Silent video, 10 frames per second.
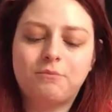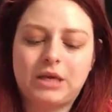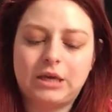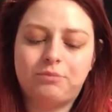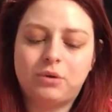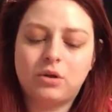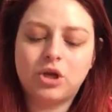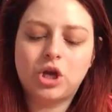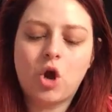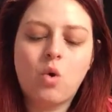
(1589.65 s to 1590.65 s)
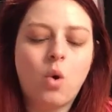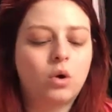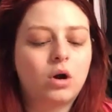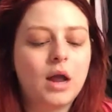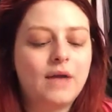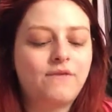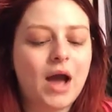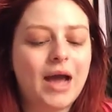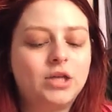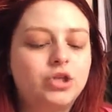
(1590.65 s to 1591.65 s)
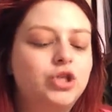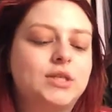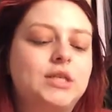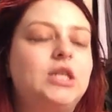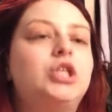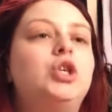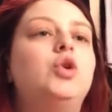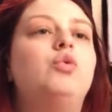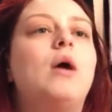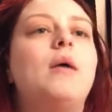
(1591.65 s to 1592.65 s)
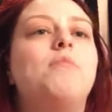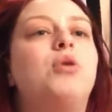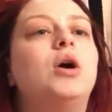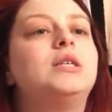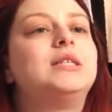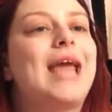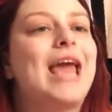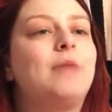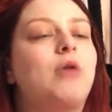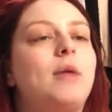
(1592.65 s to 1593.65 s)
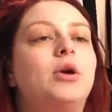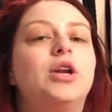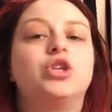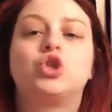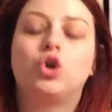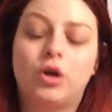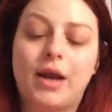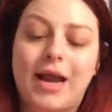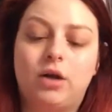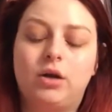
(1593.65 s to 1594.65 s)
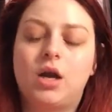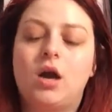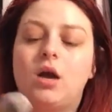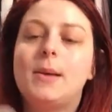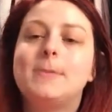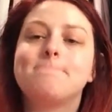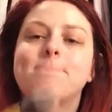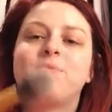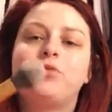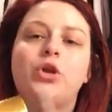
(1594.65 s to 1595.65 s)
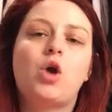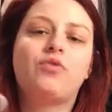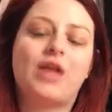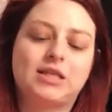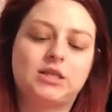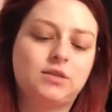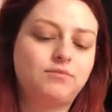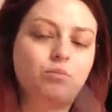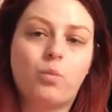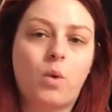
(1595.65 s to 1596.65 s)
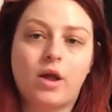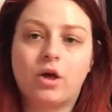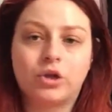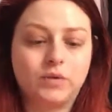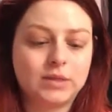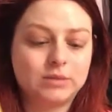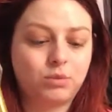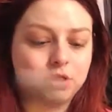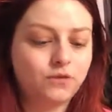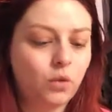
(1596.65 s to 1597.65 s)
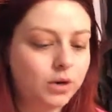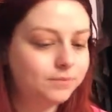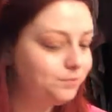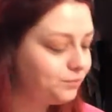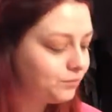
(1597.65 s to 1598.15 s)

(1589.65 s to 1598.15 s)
people, you know, or if I just need to put a primer in a certain area, you know, that's what I'll use this brush for.